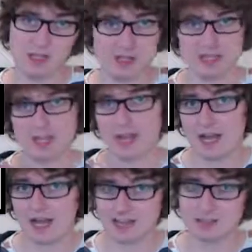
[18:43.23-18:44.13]
E
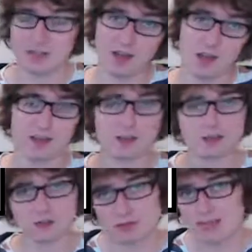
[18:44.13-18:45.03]
and
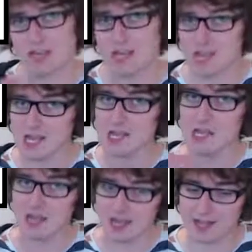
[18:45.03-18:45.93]
3 E
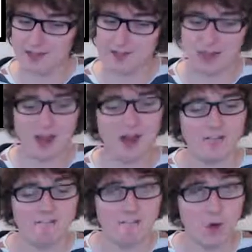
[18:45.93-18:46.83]
and
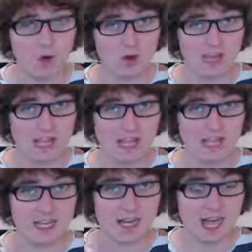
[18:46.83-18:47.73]
4
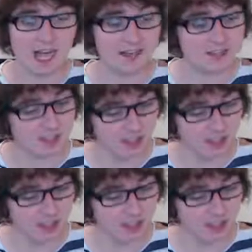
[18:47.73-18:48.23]
E and